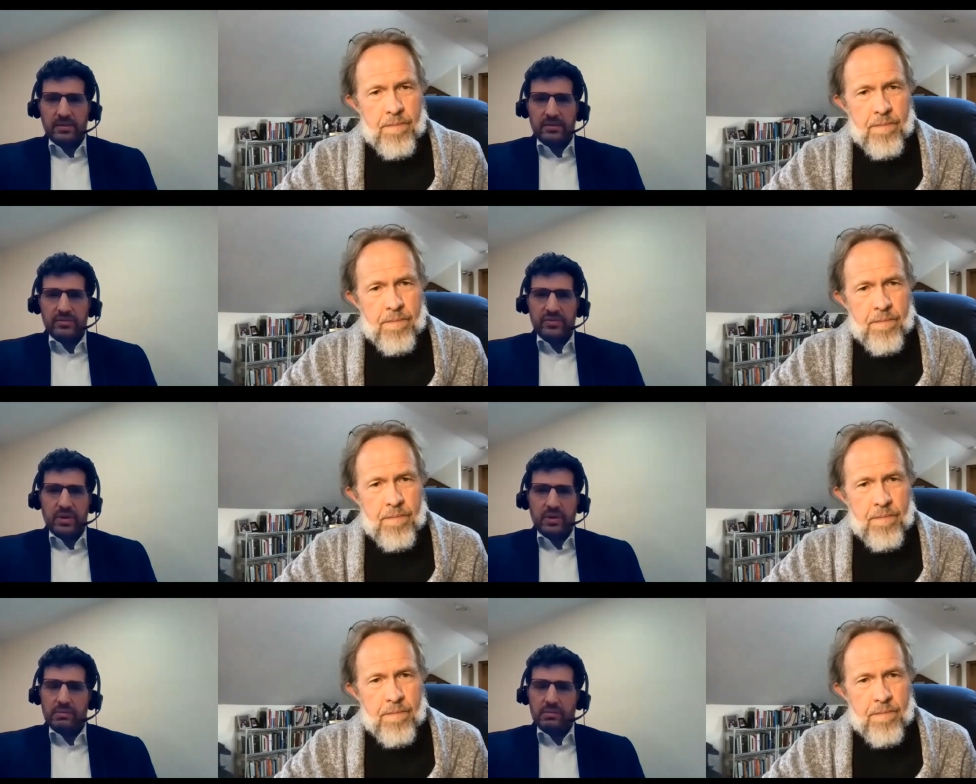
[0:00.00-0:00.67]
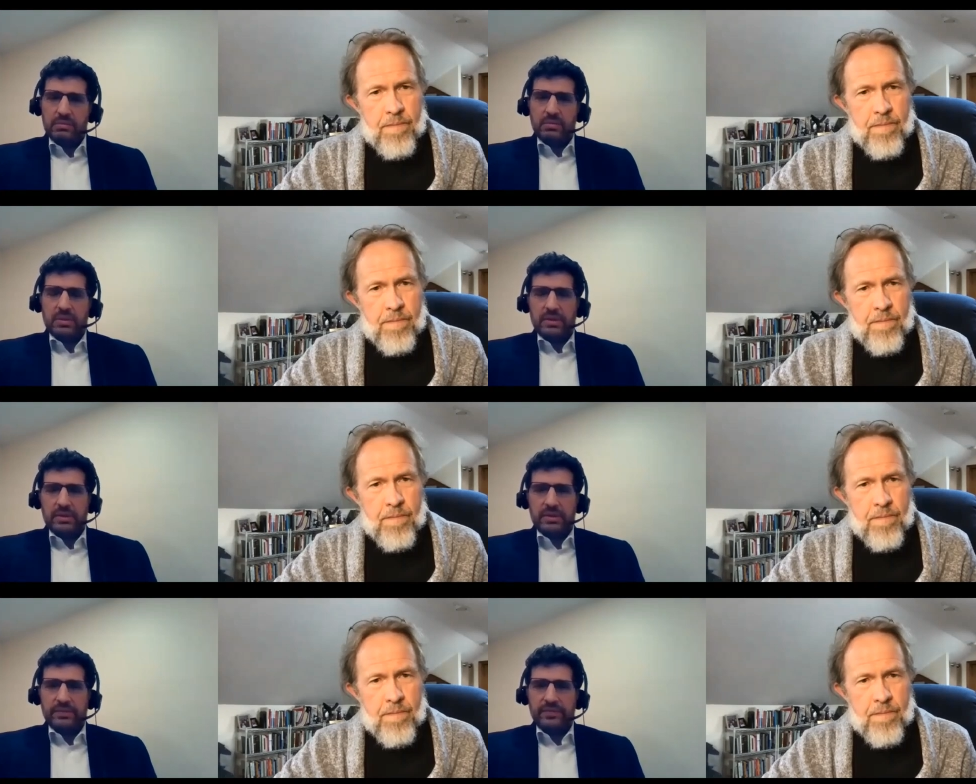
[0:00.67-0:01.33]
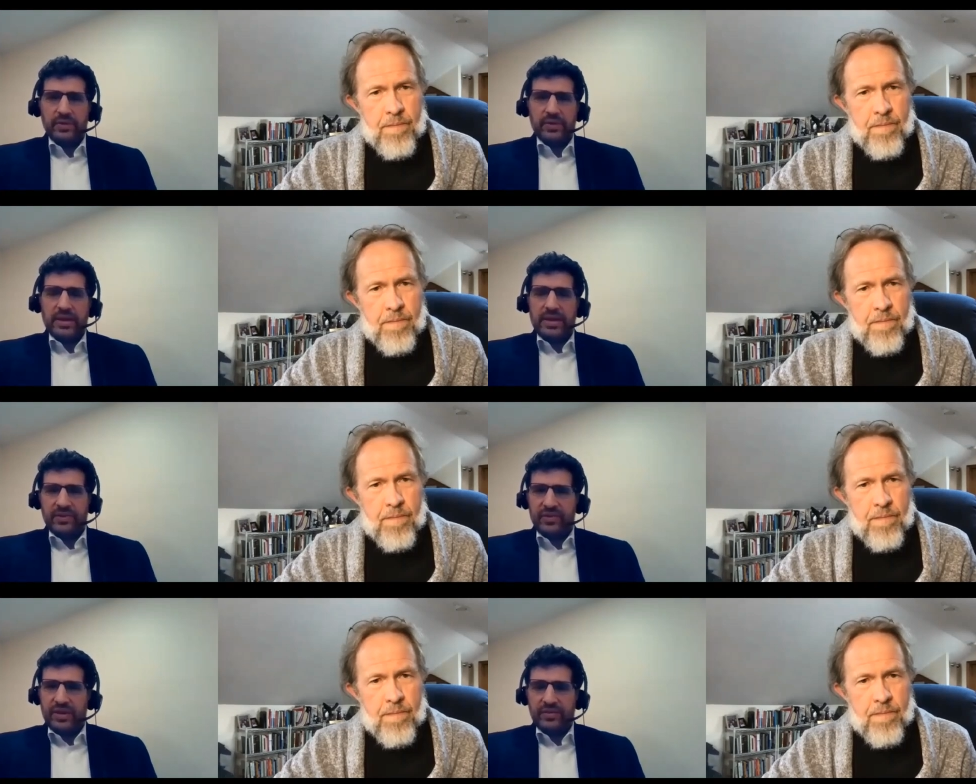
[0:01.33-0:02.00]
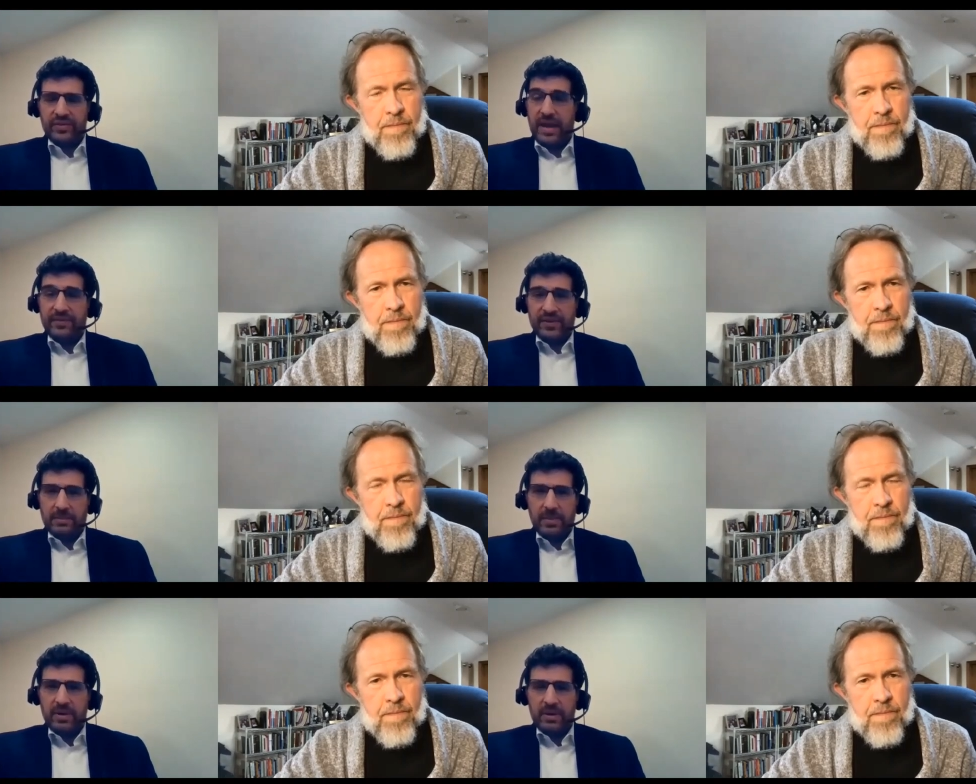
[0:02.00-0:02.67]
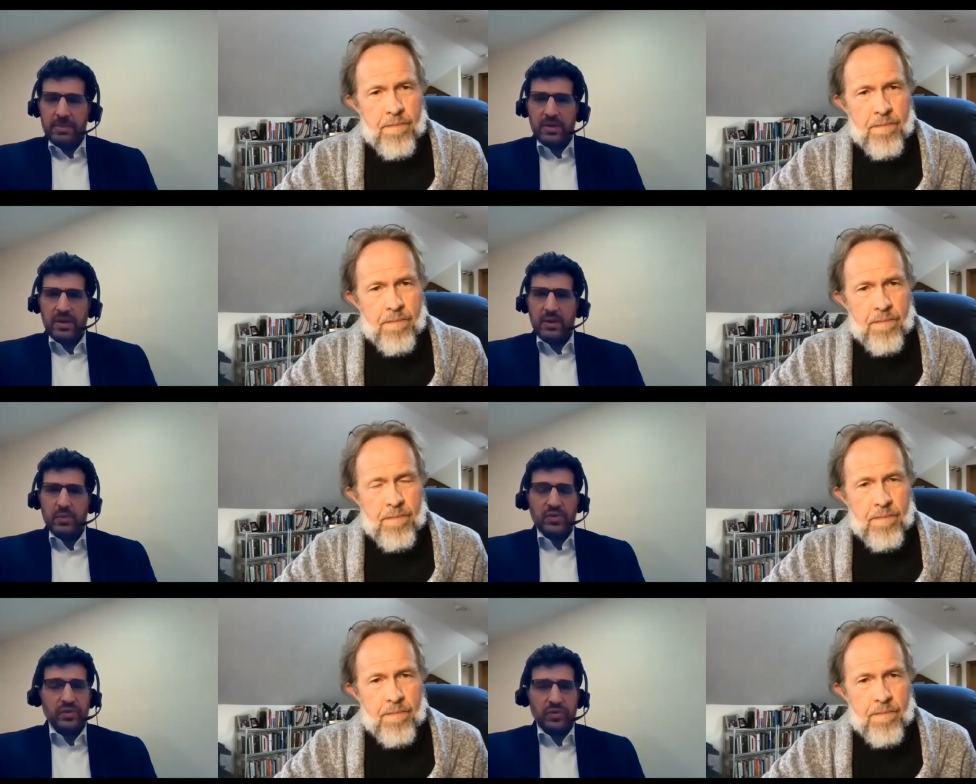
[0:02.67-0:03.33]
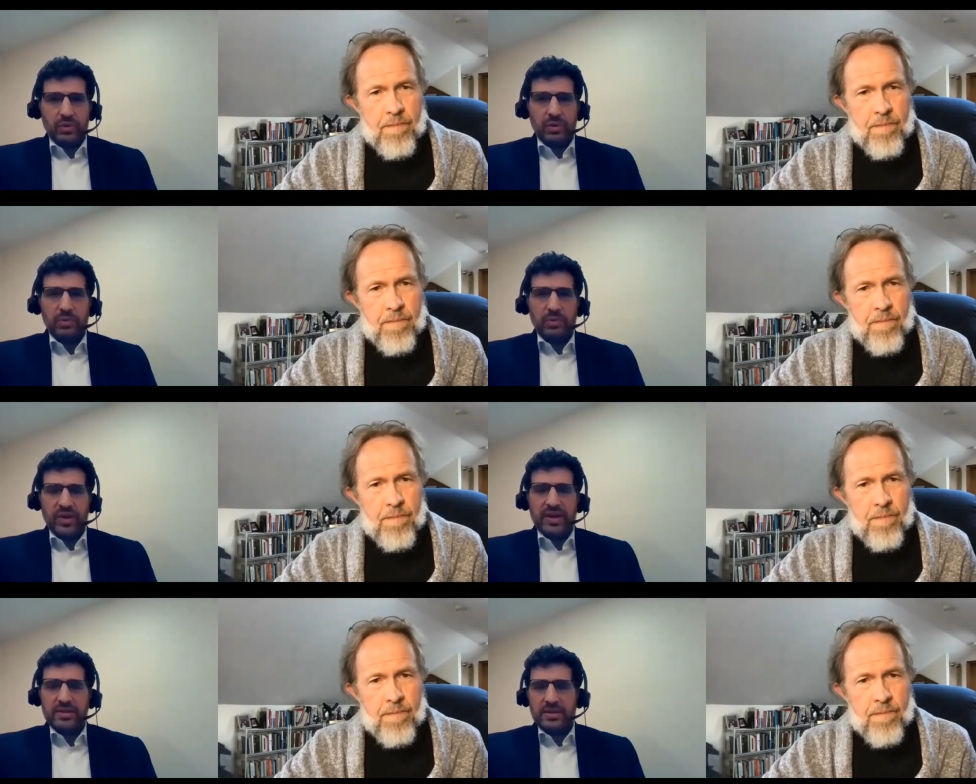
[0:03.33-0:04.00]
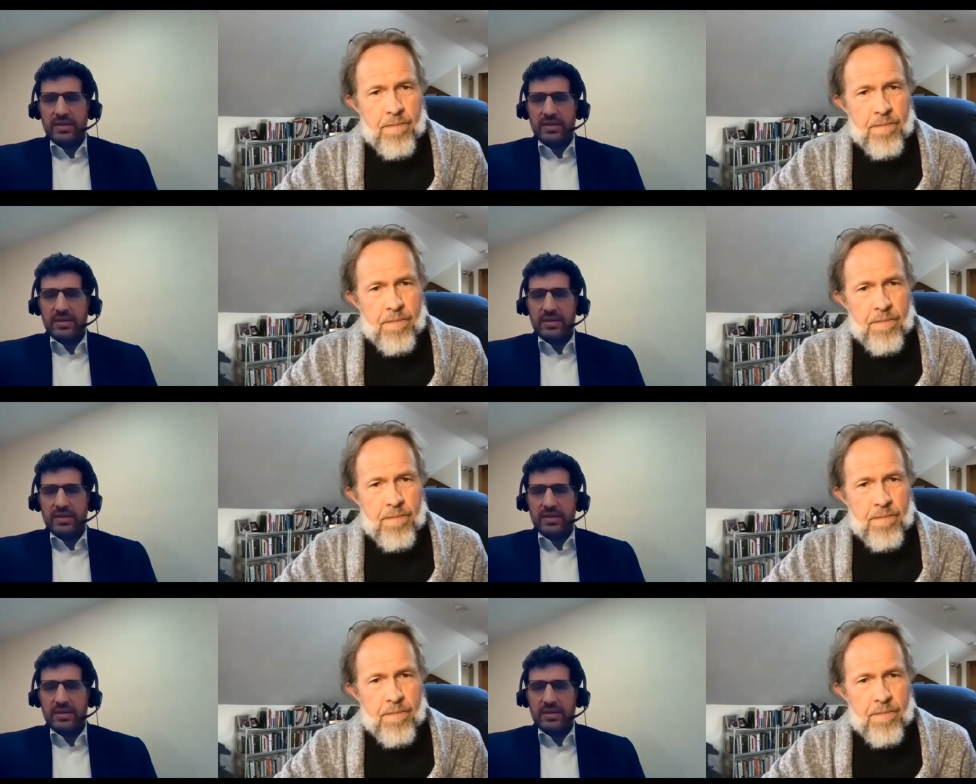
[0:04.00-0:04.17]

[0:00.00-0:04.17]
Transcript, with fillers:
Speaker 1: So if you're looking at, say, for the African-American community, which is 30%